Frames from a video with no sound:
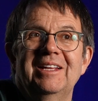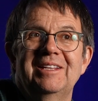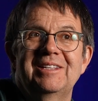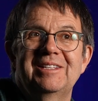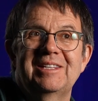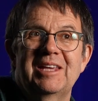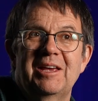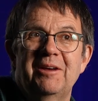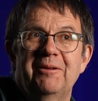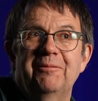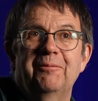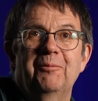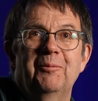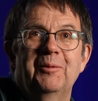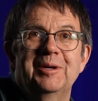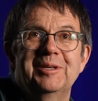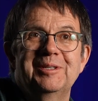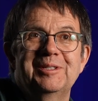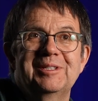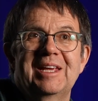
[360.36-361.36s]
itself
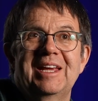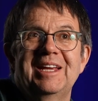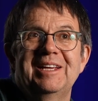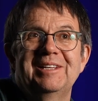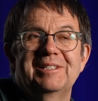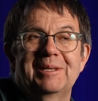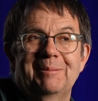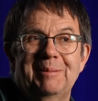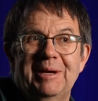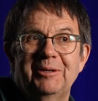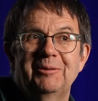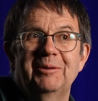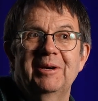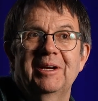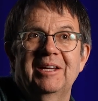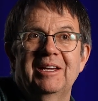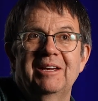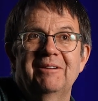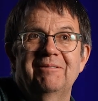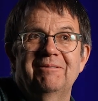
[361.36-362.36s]
was
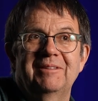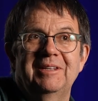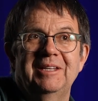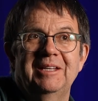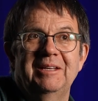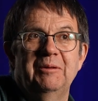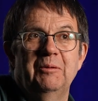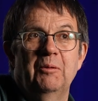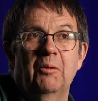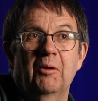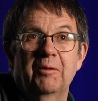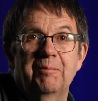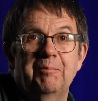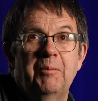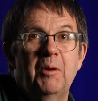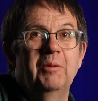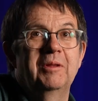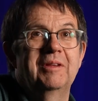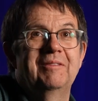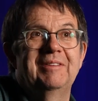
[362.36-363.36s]
asymmetric, if the north
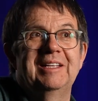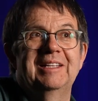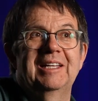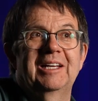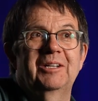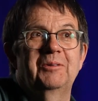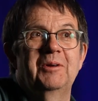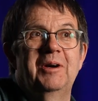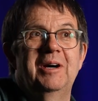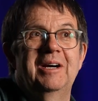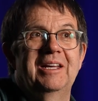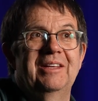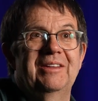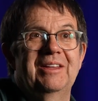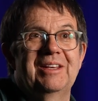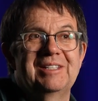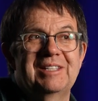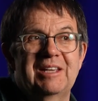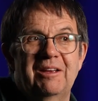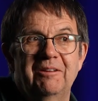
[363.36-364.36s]
pole of the electron and
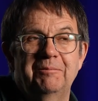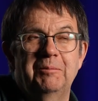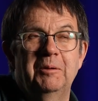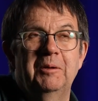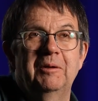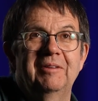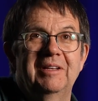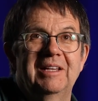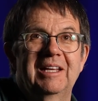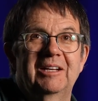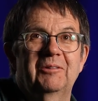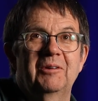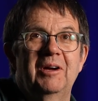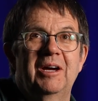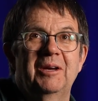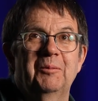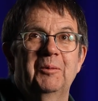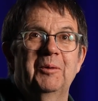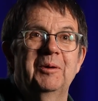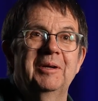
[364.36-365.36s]
the south pole of the
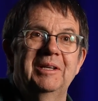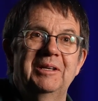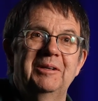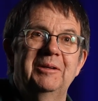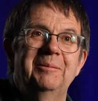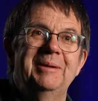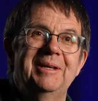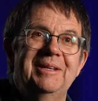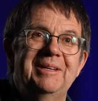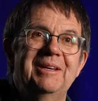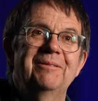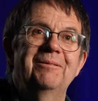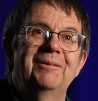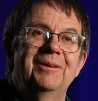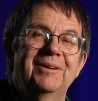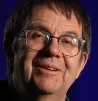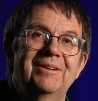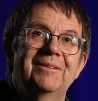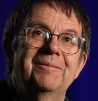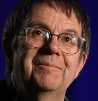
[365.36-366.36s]
electron were a little bit
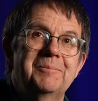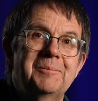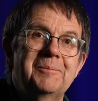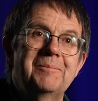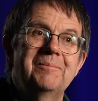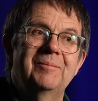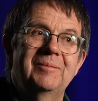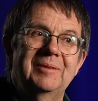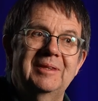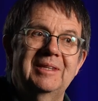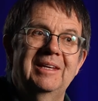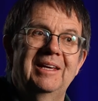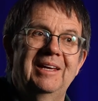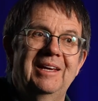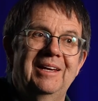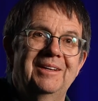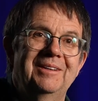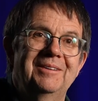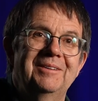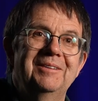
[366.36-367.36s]
different.
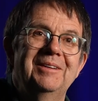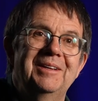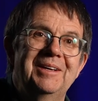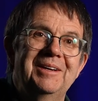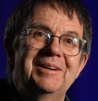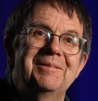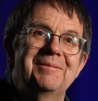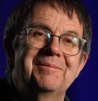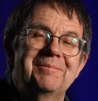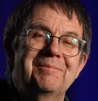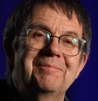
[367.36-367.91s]
And yeah.